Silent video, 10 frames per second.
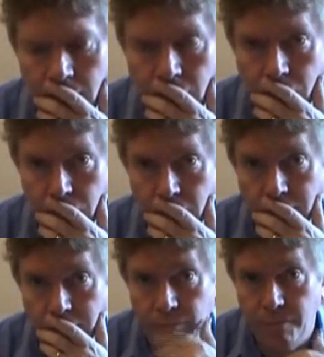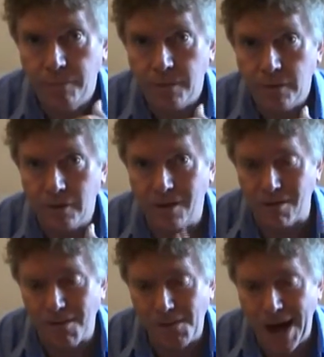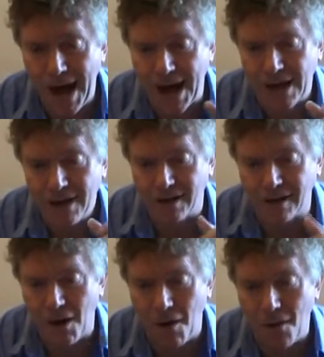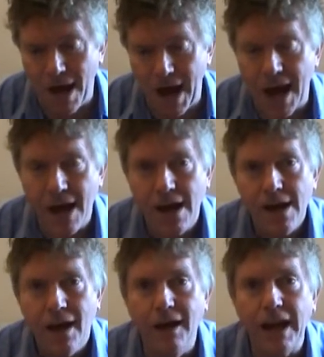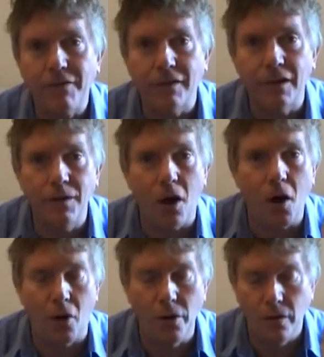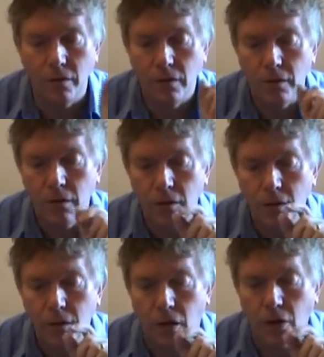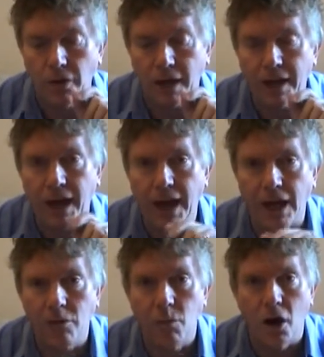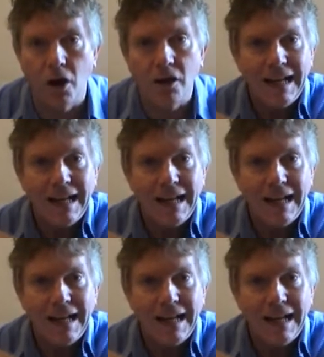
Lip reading: who told him, go away, and leave her alone, or the king would